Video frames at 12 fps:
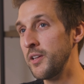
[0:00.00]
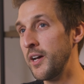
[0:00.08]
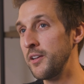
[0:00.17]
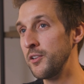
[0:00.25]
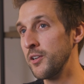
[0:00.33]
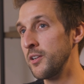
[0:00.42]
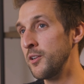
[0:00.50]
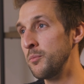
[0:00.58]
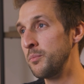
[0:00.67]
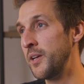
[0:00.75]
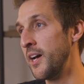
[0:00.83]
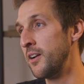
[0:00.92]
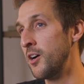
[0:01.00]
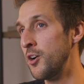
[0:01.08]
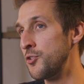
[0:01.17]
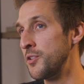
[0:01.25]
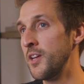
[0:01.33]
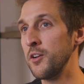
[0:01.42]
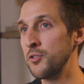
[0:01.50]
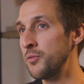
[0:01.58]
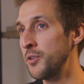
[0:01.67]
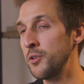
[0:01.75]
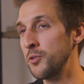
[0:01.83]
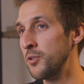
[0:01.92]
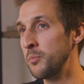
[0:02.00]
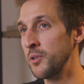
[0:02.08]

that you're gonna get 100,000 views,